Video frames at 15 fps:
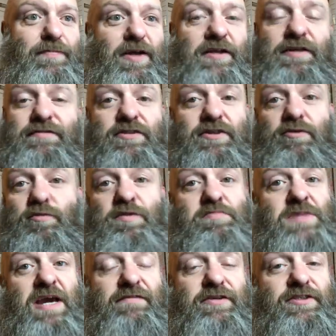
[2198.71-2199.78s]
and they've stuck with
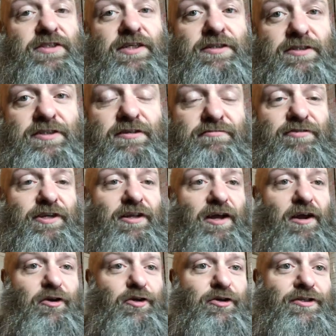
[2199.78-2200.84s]
me ever since. They really
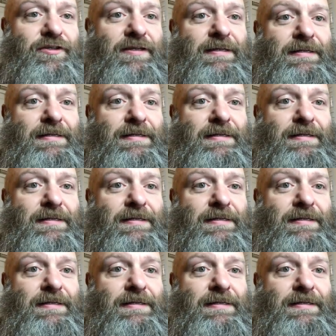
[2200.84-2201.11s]
are good.